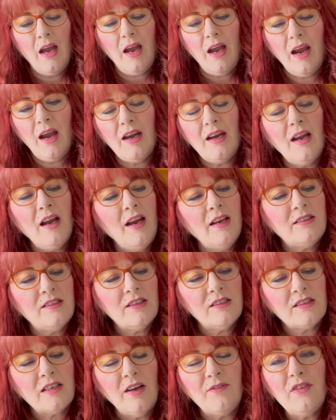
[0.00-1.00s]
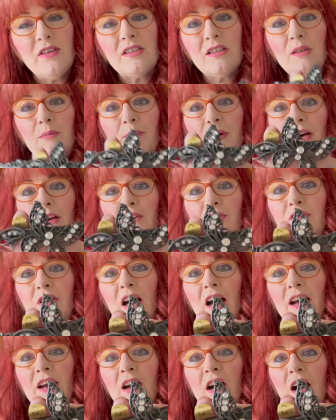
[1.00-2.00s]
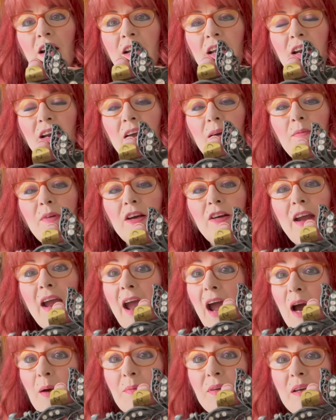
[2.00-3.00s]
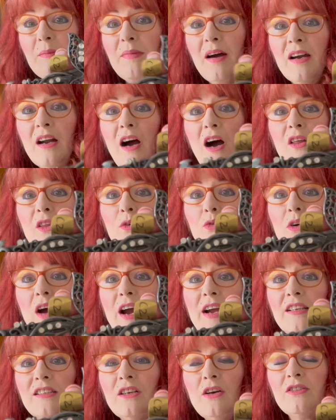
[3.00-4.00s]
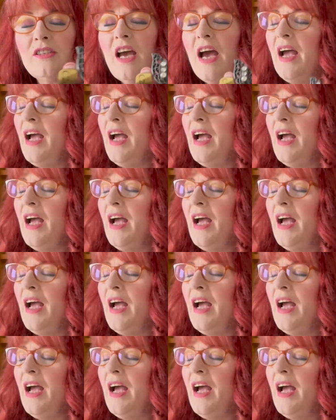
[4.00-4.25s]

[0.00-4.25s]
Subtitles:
And it's just got this little butterfly on it. I'm very happy about it. All the rhinestones.